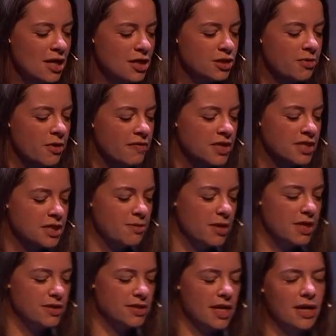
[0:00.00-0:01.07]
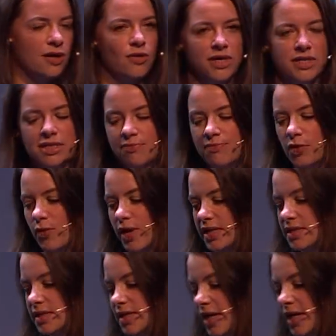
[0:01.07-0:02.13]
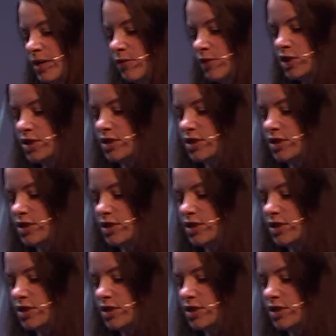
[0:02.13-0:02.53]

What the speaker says: So Provenance has been using it in quite a simple way to date, which